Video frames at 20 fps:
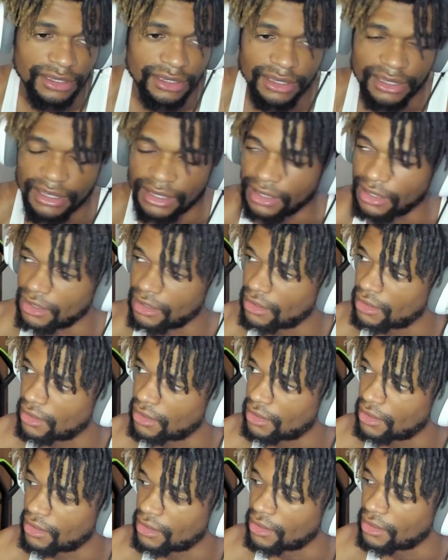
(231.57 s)
and
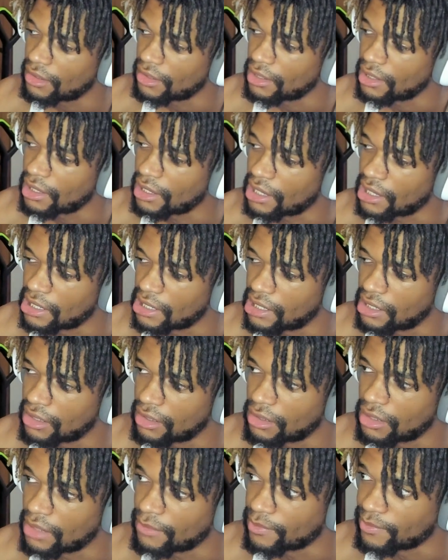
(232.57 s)

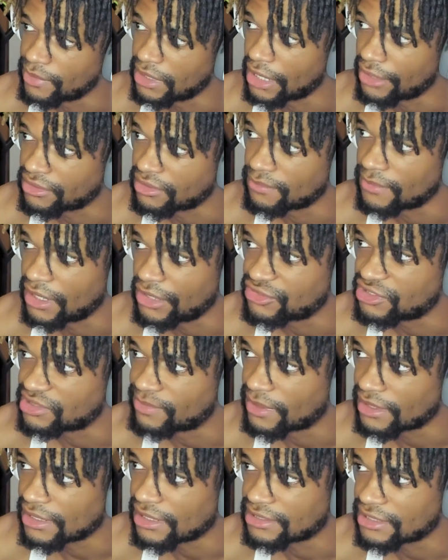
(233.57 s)
I'm gonna be out the Matrix
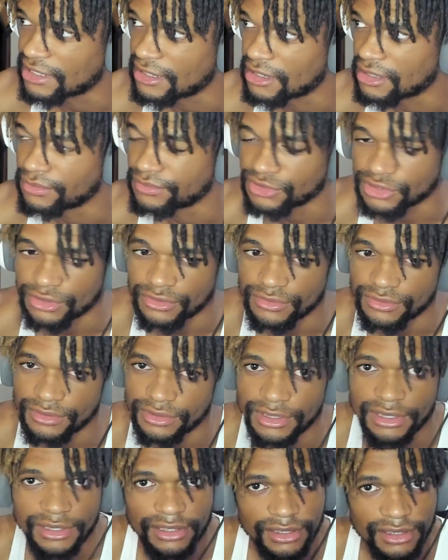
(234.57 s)
by that time. So
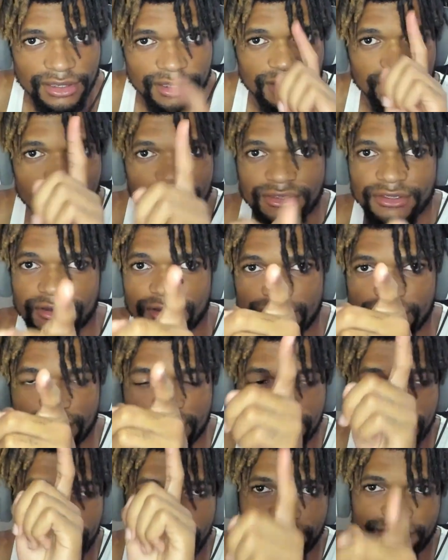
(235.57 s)
y'all,
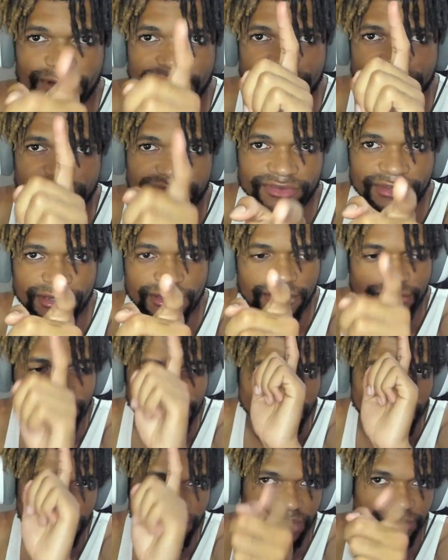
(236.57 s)
whoever watching this video,
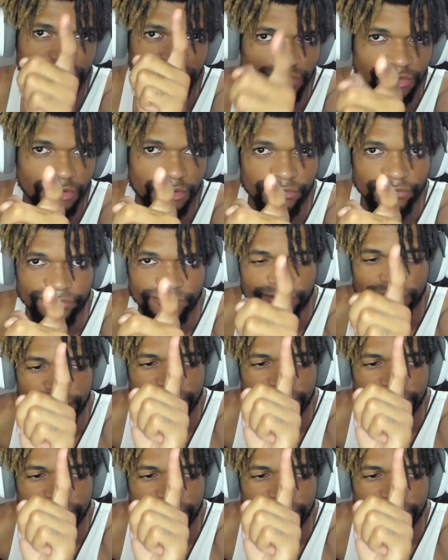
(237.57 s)
just remember the growth.